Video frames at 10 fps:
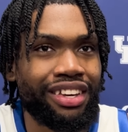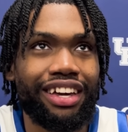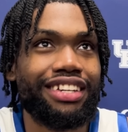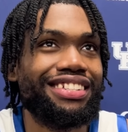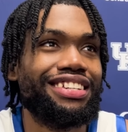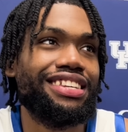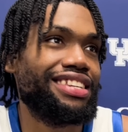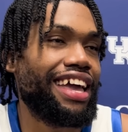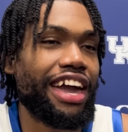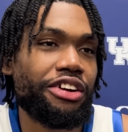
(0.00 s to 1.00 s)
It's just his
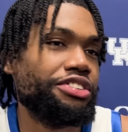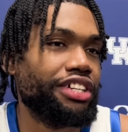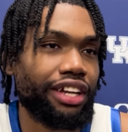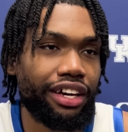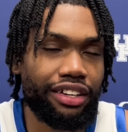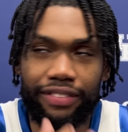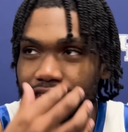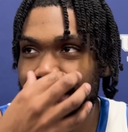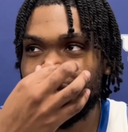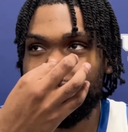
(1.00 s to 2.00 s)
energy. Like,
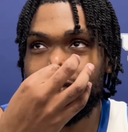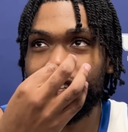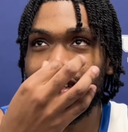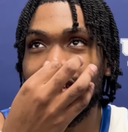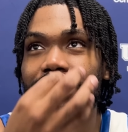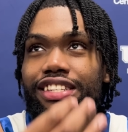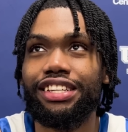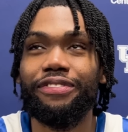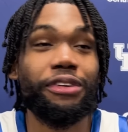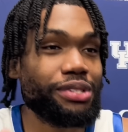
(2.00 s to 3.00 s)
he doesn't.
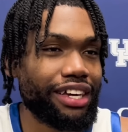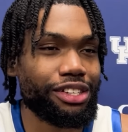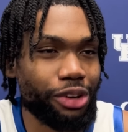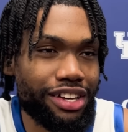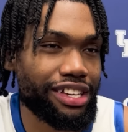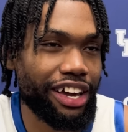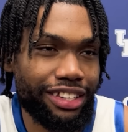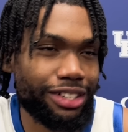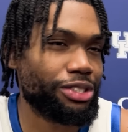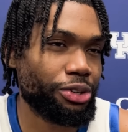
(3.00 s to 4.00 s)
It feels like it's crazy how he
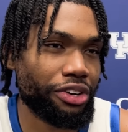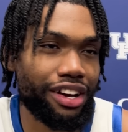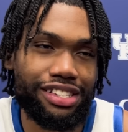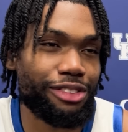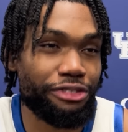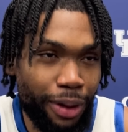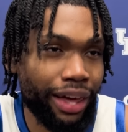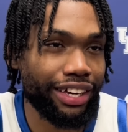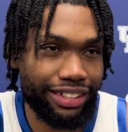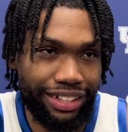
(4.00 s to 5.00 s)
didn't score, because he felt
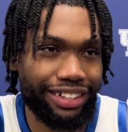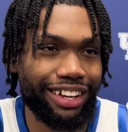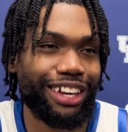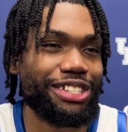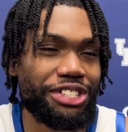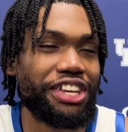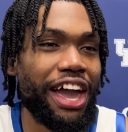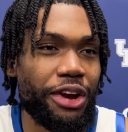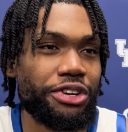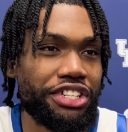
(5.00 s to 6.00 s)
like he did. Like, it's just
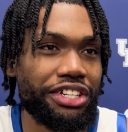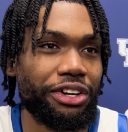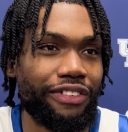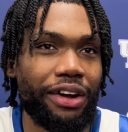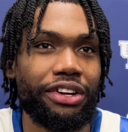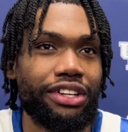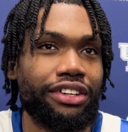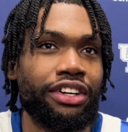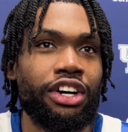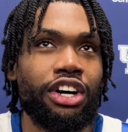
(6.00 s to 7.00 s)
energy around the.
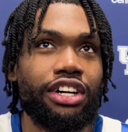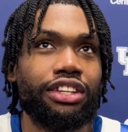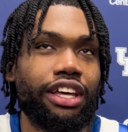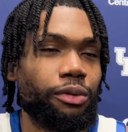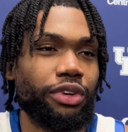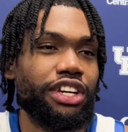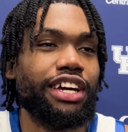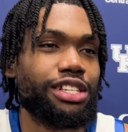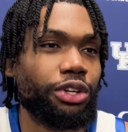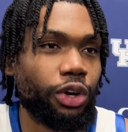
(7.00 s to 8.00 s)
Like, when he
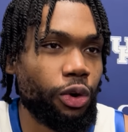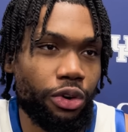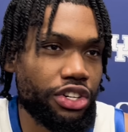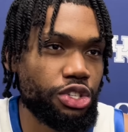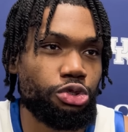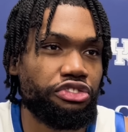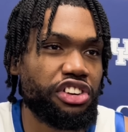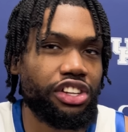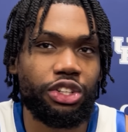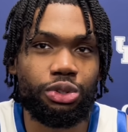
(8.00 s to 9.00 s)
gets on the court, you
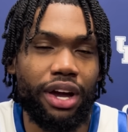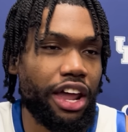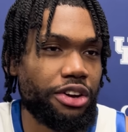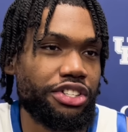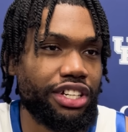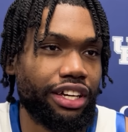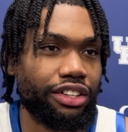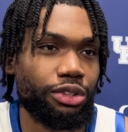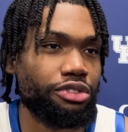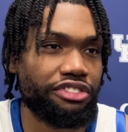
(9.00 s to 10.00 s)
feel a new energy, like a
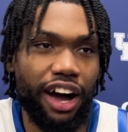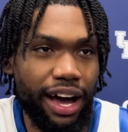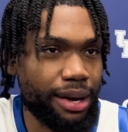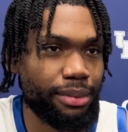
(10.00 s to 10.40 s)
new vibe.